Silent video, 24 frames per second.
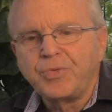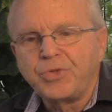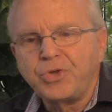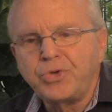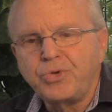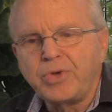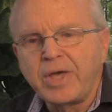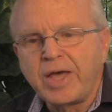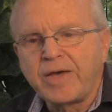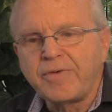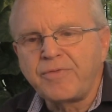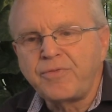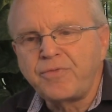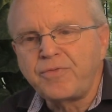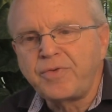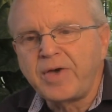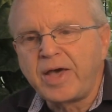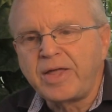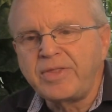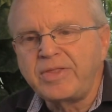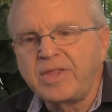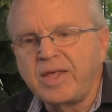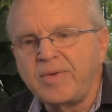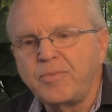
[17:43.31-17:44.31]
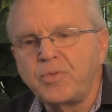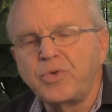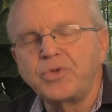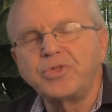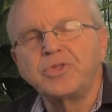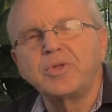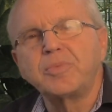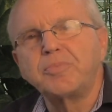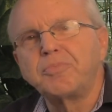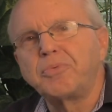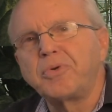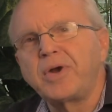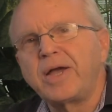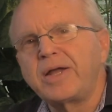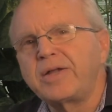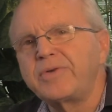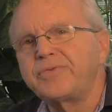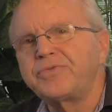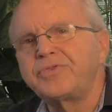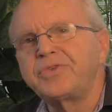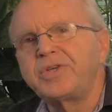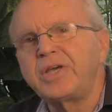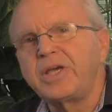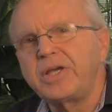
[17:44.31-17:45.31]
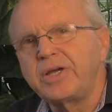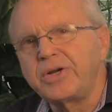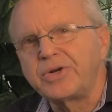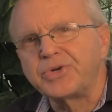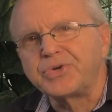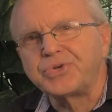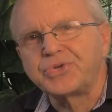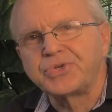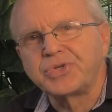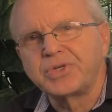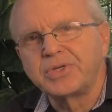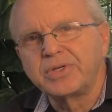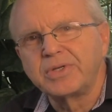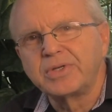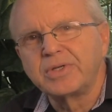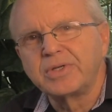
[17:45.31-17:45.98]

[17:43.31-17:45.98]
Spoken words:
You have fed them with the bread of tears.